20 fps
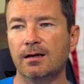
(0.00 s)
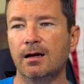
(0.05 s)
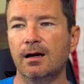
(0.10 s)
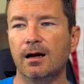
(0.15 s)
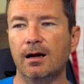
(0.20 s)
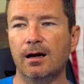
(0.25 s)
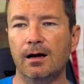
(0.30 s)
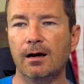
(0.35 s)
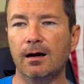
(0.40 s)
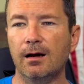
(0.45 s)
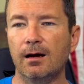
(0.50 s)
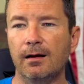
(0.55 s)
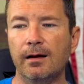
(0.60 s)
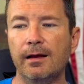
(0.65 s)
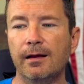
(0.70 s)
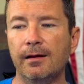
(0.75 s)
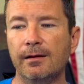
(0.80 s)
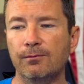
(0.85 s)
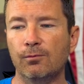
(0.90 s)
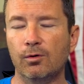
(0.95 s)
Uh,
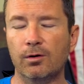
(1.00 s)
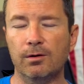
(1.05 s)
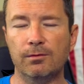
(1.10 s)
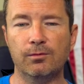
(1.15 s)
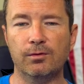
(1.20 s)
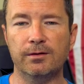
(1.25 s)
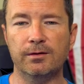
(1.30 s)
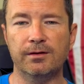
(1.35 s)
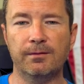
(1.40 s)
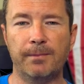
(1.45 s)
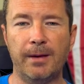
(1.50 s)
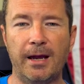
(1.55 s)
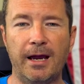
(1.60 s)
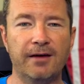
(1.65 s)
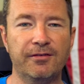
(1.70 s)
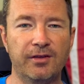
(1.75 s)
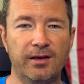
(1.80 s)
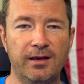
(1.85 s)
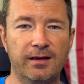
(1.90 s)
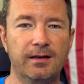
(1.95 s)
and what, what the
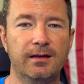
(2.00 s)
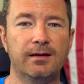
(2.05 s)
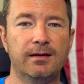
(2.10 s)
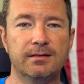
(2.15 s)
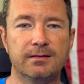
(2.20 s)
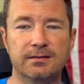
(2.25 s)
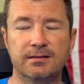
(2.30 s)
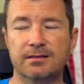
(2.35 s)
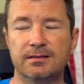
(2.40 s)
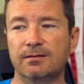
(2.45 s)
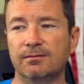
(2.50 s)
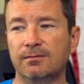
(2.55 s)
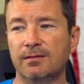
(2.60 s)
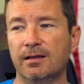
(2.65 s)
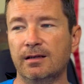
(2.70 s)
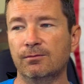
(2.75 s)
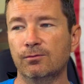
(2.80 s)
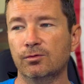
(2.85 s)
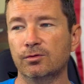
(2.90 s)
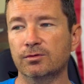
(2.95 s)
path ahead is, and,
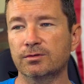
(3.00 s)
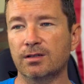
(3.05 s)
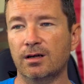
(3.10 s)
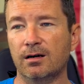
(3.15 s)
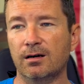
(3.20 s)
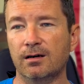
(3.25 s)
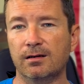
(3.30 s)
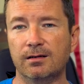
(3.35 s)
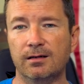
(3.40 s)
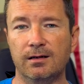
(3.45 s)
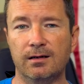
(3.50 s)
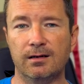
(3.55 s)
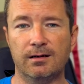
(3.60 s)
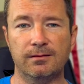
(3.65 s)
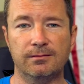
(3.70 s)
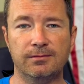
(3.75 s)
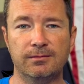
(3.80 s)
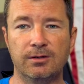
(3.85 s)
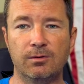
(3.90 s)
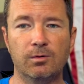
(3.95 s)
and we'll talk, uh,
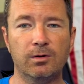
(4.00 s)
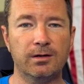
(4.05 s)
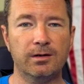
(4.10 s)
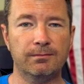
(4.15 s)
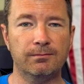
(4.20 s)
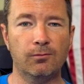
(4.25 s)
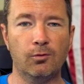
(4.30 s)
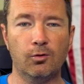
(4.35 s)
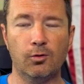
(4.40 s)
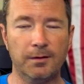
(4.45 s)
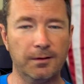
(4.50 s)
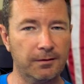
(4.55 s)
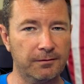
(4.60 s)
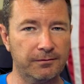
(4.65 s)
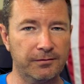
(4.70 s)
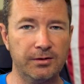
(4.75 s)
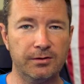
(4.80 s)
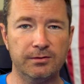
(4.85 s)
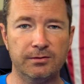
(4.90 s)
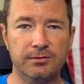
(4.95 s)
you know, we'll get more
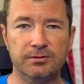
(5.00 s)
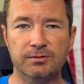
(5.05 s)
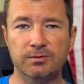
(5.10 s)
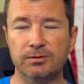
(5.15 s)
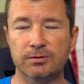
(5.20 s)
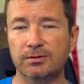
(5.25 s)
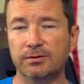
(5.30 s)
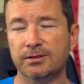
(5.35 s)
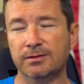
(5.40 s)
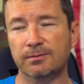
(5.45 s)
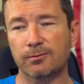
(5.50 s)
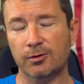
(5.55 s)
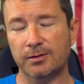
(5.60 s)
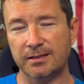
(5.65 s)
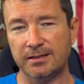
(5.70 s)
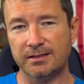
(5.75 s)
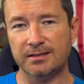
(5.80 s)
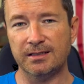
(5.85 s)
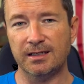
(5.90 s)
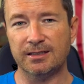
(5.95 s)
interviews, we'll do some more
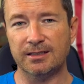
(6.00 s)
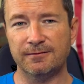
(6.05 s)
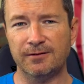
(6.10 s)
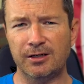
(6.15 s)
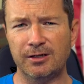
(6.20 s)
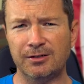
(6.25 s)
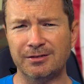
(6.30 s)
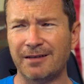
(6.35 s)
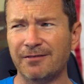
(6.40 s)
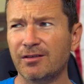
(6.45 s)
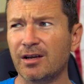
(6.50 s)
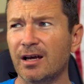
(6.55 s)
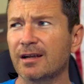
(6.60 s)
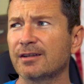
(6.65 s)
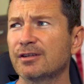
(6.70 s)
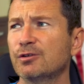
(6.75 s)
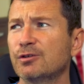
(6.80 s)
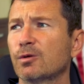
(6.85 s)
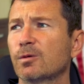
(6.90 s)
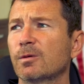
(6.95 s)
DCS videos. I've got to
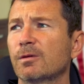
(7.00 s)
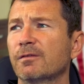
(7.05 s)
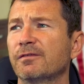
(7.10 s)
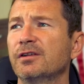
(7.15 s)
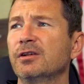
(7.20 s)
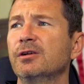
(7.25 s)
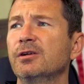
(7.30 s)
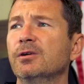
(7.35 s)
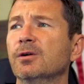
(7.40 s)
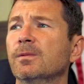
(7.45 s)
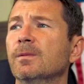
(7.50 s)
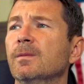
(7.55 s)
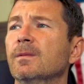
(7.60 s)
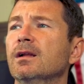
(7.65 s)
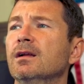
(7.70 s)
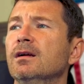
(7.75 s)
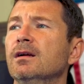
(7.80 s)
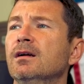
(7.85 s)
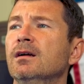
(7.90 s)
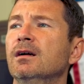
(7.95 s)
do a review.
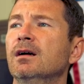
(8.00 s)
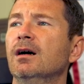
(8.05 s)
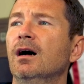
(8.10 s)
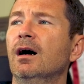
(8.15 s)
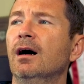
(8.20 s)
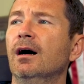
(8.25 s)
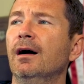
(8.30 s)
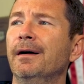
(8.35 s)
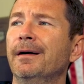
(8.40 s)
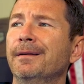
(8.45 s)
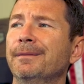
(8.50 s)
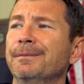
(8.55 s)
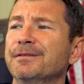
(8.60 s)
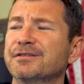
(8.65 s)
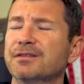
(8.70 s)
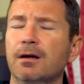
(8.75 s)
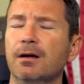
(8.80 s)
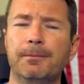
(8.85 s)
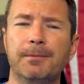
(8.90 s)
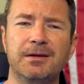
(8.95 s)
Um, this
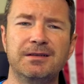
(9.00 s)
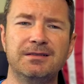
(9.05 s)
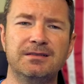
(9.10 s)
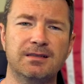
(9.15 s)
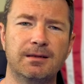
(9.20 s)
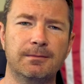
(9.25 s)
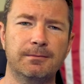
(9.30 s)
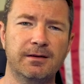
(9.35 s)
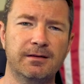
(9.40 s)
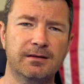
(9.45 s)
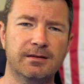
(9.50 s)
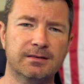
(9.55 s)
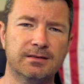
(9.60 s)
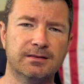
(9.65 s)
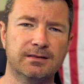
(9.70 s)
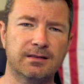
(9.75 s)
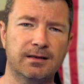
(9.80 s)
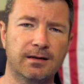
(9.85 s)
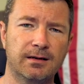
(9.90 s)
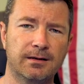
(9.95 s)
company sent me
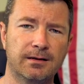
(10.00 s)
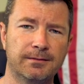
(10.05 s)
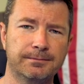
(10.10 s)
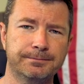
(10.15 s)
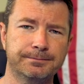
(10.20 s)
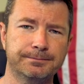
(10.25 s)
this, um,